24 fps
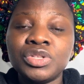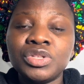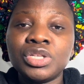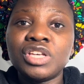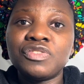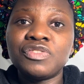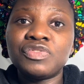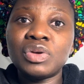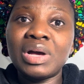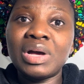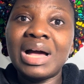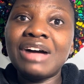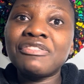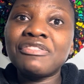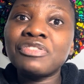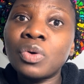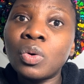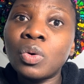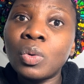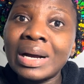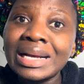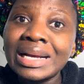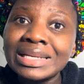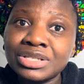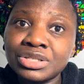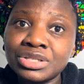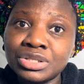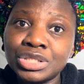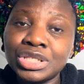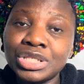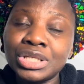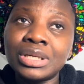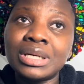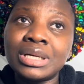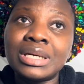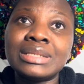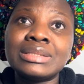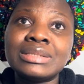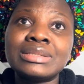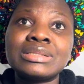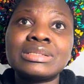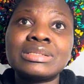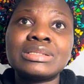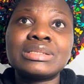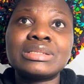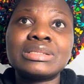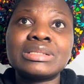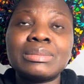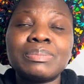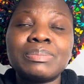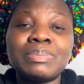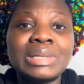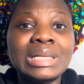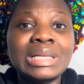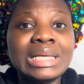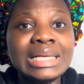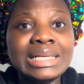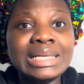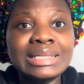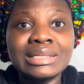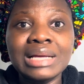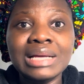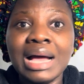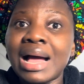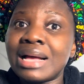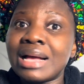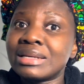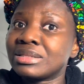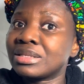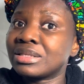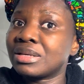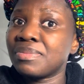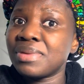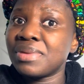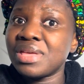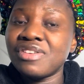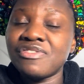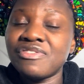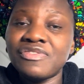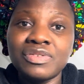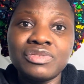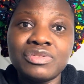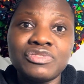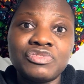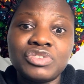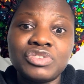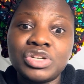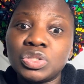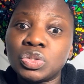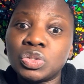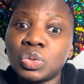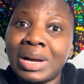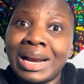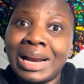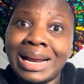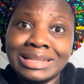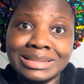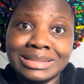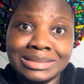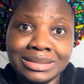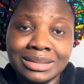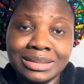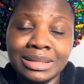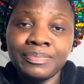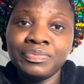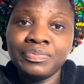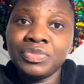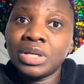If you have questions, please ask me. Feel free to ask.